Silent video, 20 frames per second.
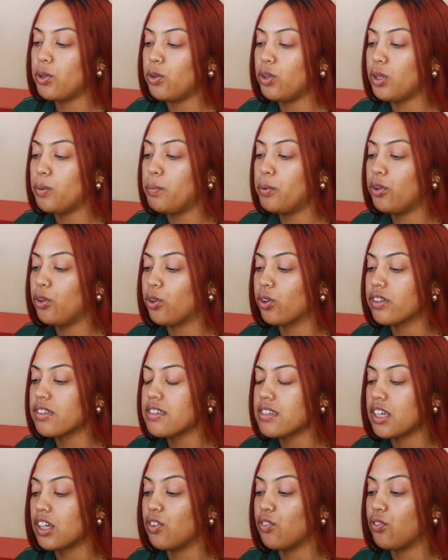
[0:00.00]
Beauty
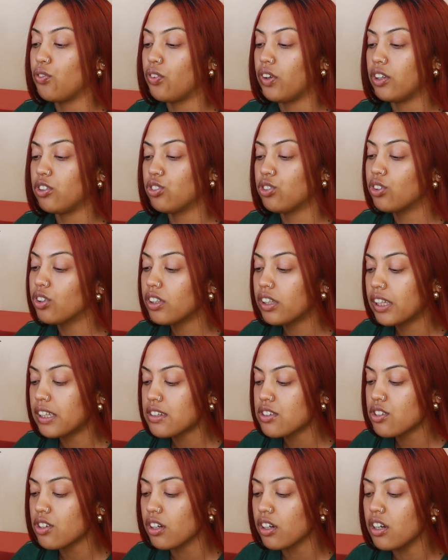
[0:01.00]
Pure Skin Facial
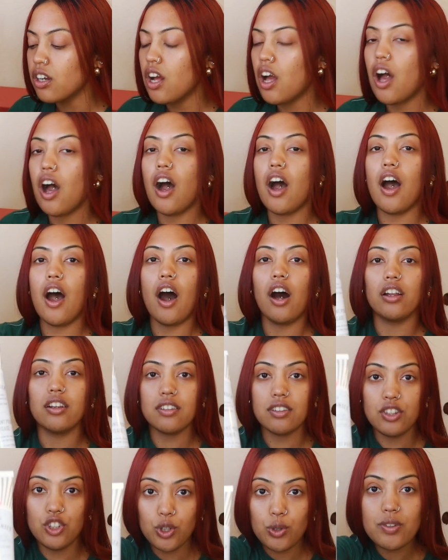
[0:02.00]
Cleanser.
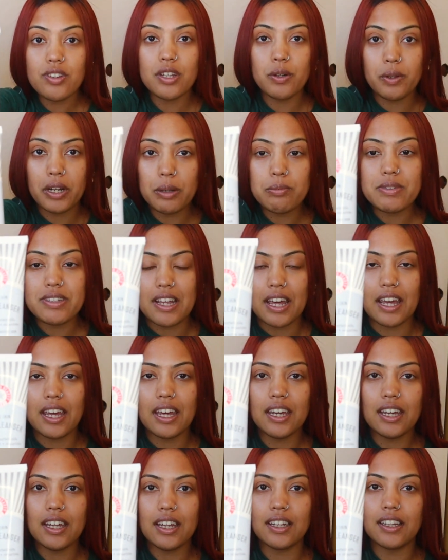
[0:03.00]
Do you see what I'm
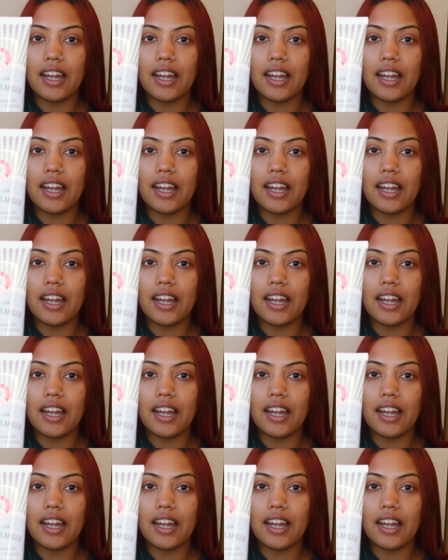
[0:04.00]
saying?